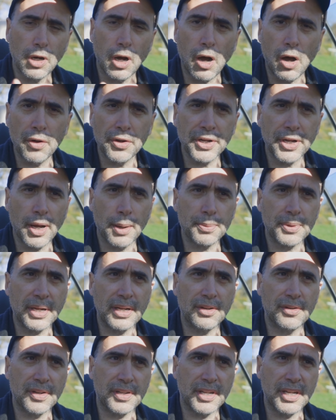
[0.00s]
all the
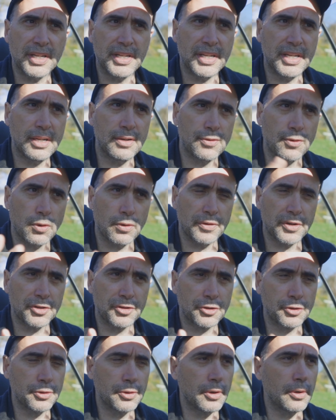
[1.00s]
updates that they need for their
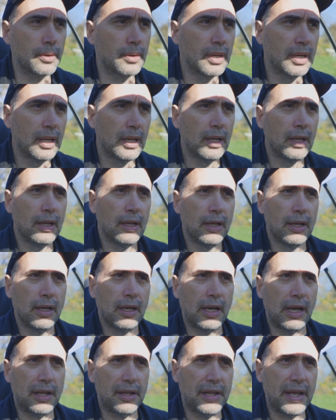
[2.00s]
school
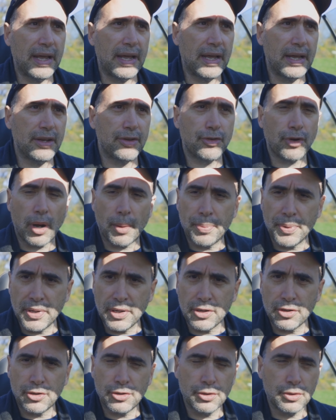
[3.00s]
and they drop it
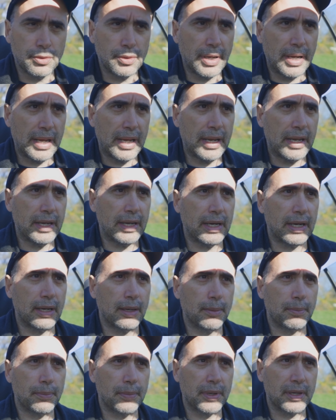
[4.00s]
into a,
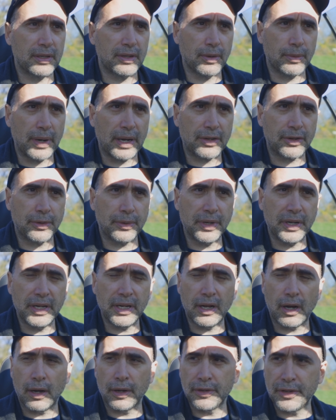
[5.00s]
uh, a
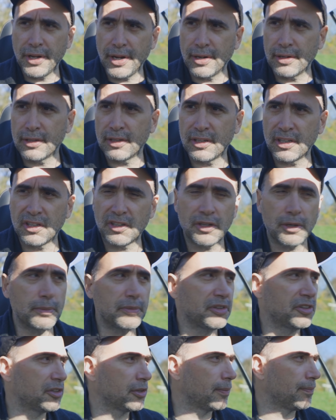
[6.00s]
directory on their
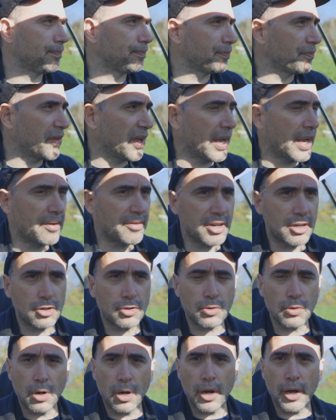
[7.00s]
systems. They have a
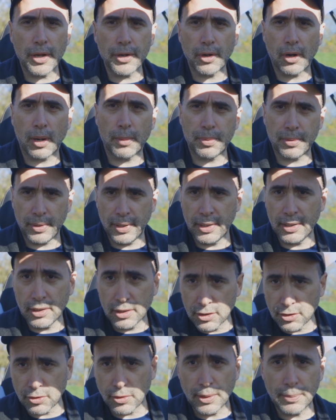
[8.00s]
cron
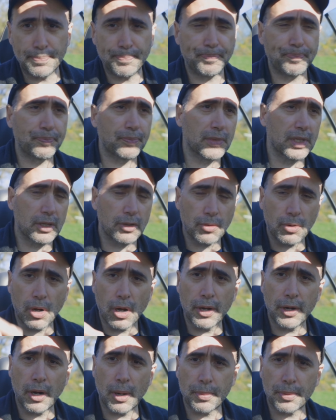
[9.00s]
operating, a script,
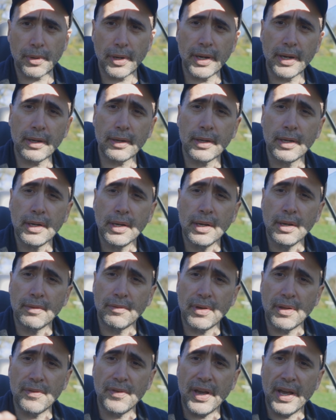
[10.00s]
cron operating,
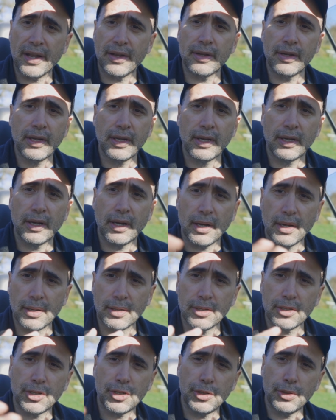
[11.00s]
that then
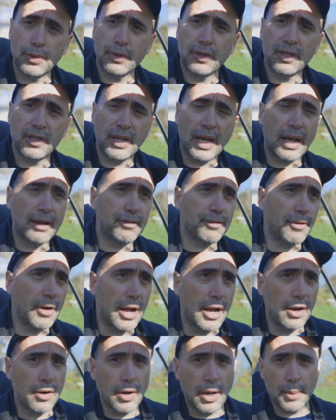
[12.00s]
uh, shoots that
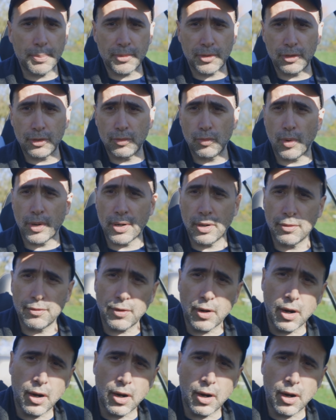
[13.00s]
file up to one of